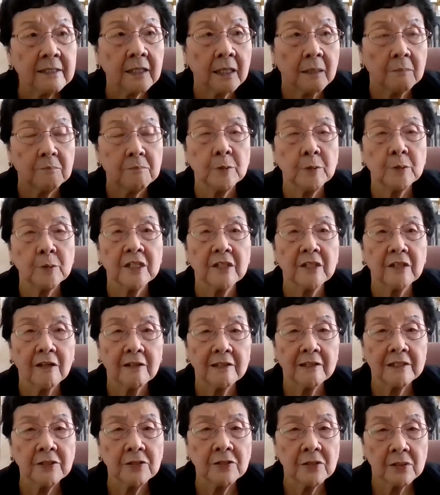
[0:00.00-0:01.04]
computer
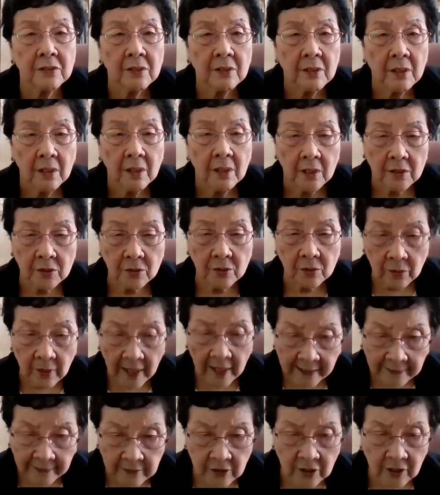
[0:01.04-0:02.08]
knowledge to
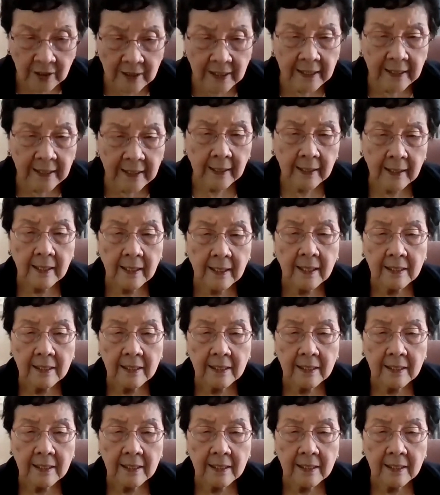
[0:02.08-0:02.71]
actually